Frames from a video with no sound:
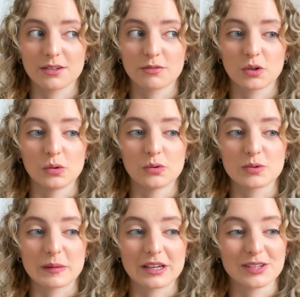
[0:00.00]
of
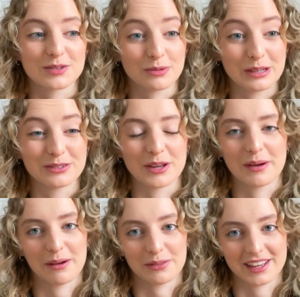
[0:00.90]
course, because we all know
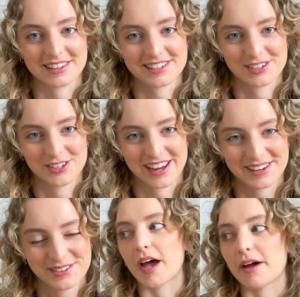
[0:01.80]
how things can
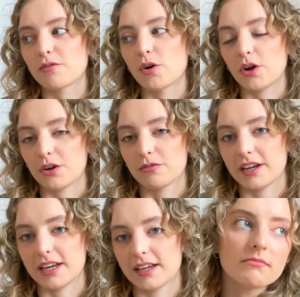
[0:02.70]
change. I've got a good
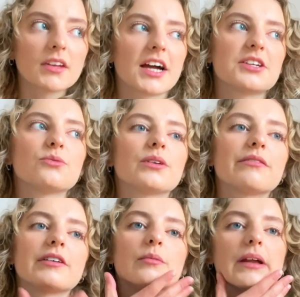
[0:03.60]
feeling. I do want to
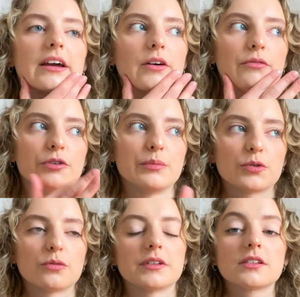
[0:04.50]
film like a room
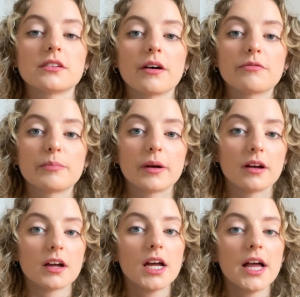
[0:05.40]
tour and stuff,
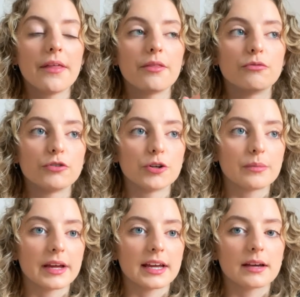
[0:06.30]
but the
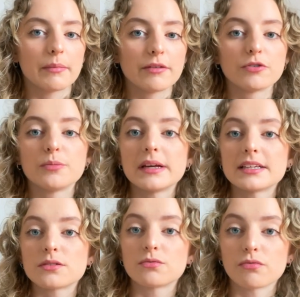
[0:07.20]
room, like my room
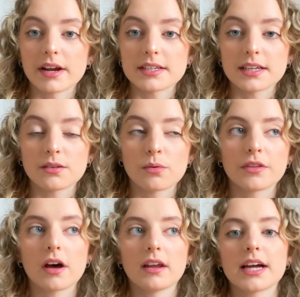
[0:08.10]
isn't ready. The one
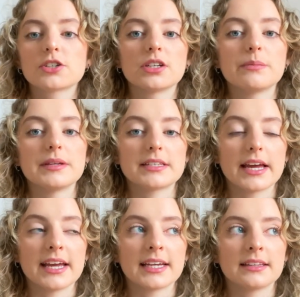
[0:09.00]
that I'll actually be
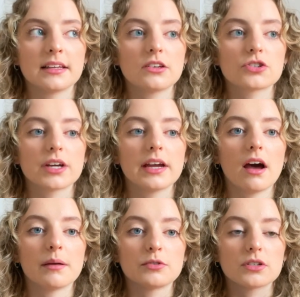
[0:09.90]
staying in this year.
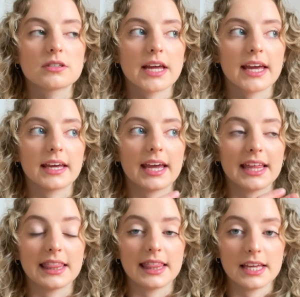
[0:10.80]
I'm just staying
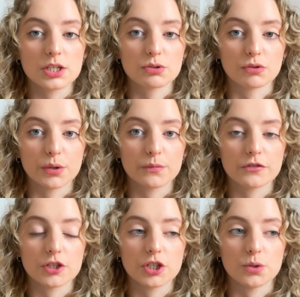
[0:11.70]
in this room
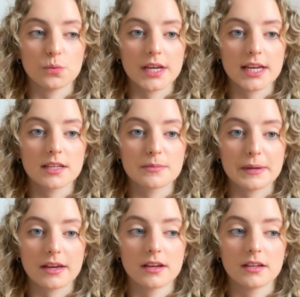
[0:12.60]
for 2 weeks
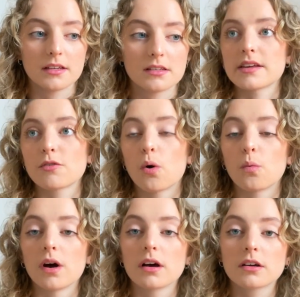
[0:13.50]
because they've got
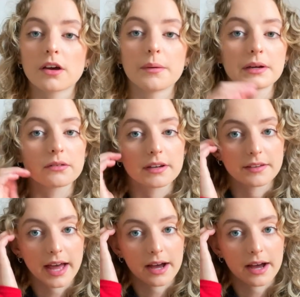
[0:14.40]
work going on in the